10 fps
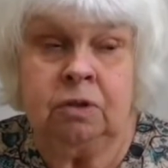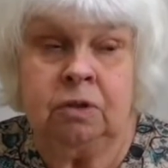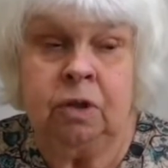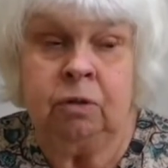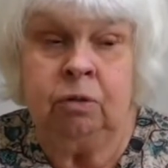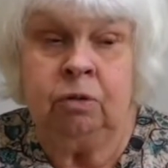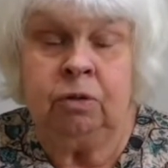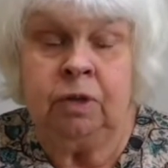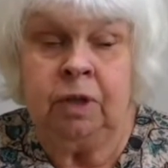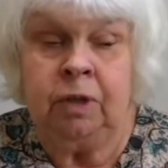Though
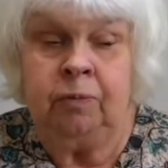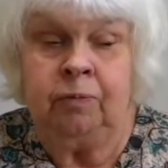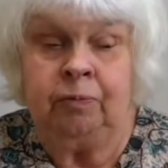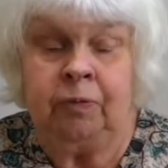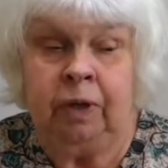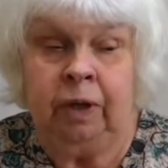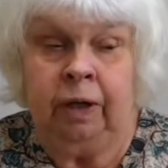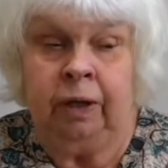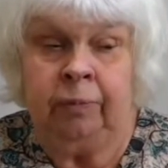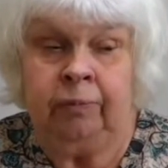
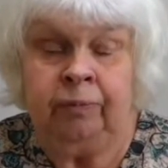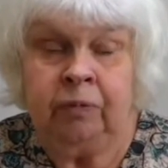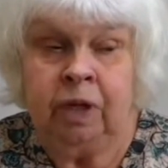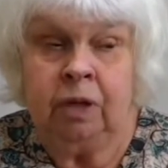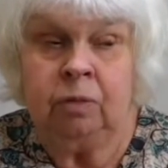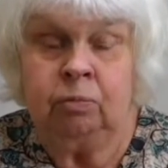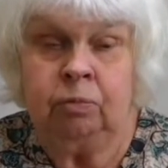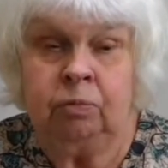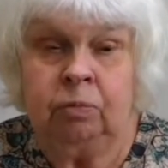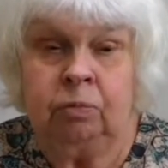I think
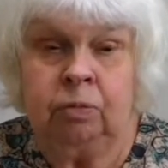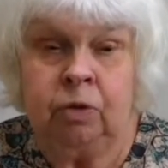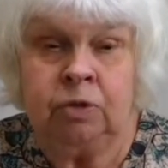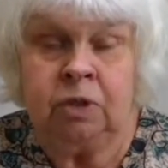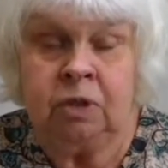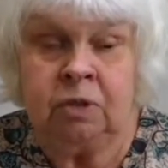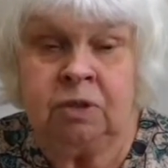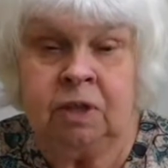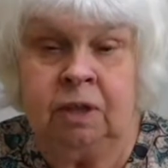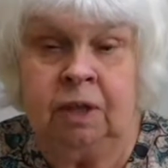bronze
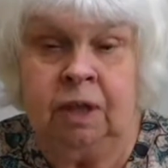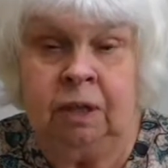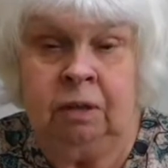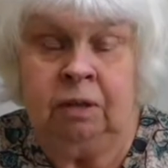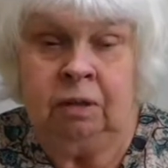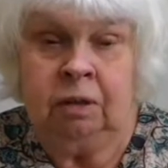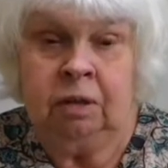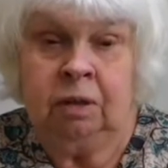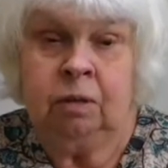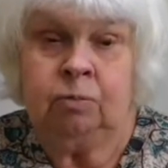casting in
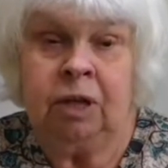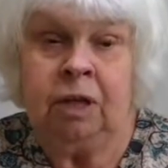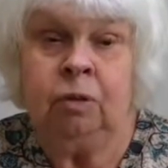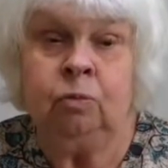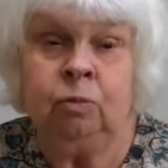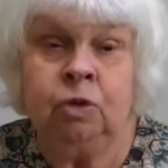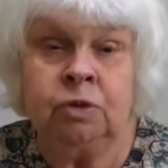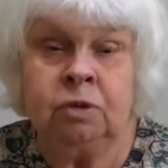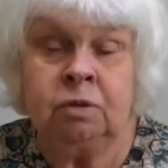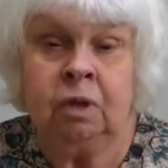Benin
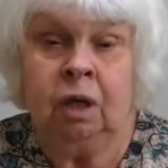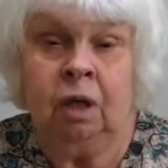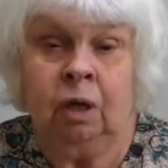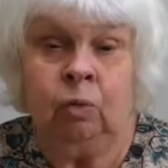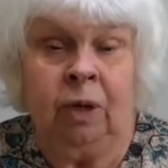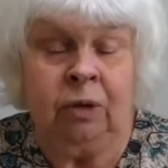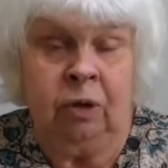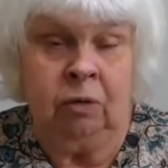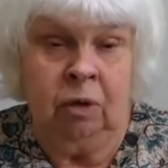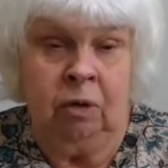was a
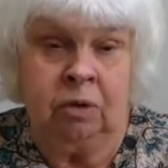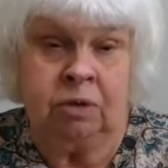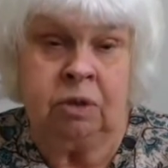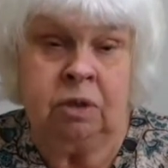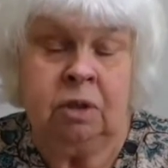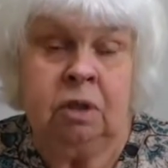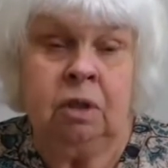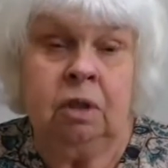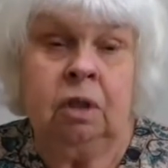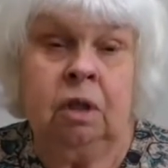well-known art,
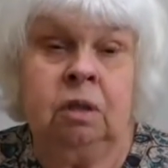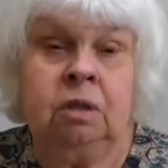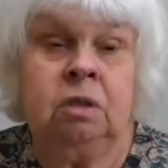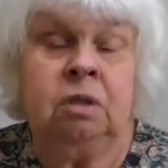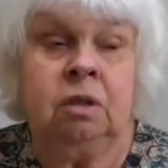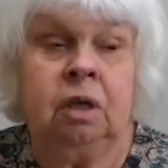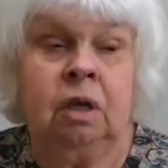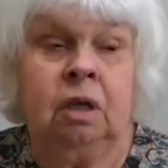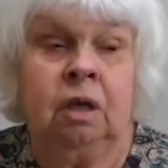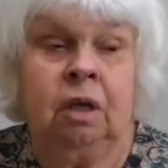and
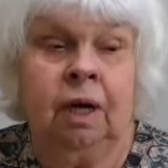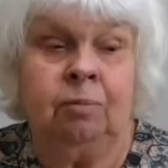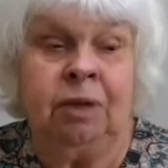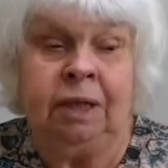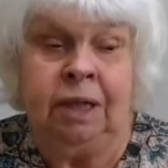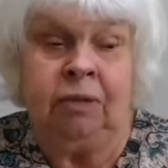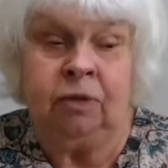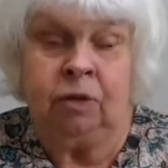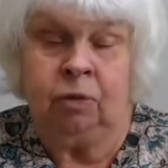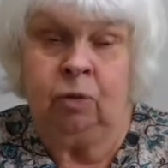I believe
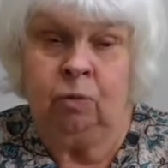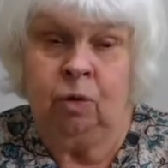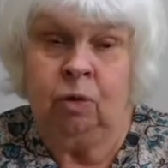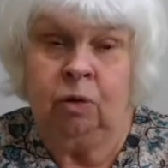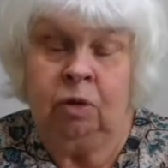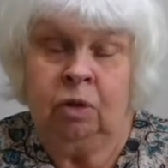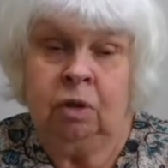that there were more